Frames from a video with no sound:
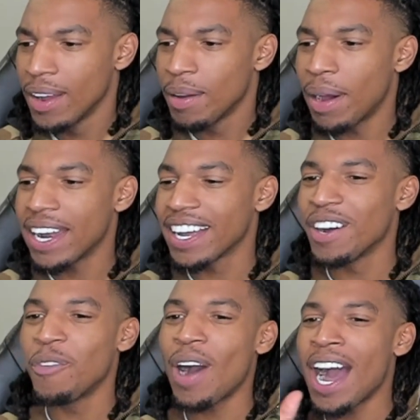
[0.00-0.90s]
My
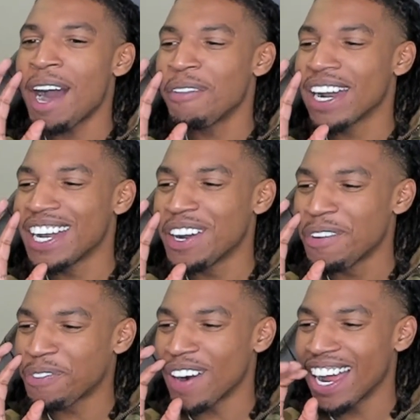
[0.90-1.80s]
nigga, why? What it do,
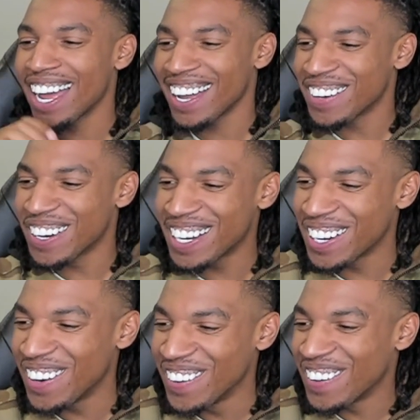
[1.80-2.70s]
Fred? What it
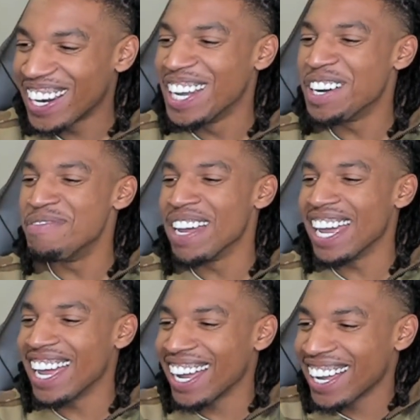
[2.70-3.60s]
do? Little
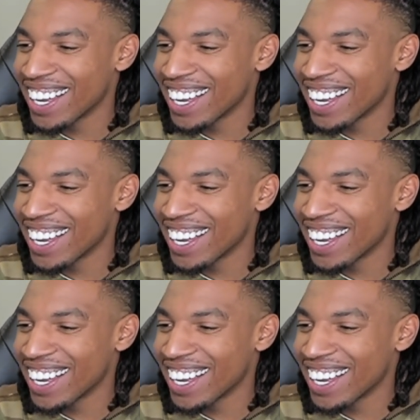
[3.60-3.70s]
mid.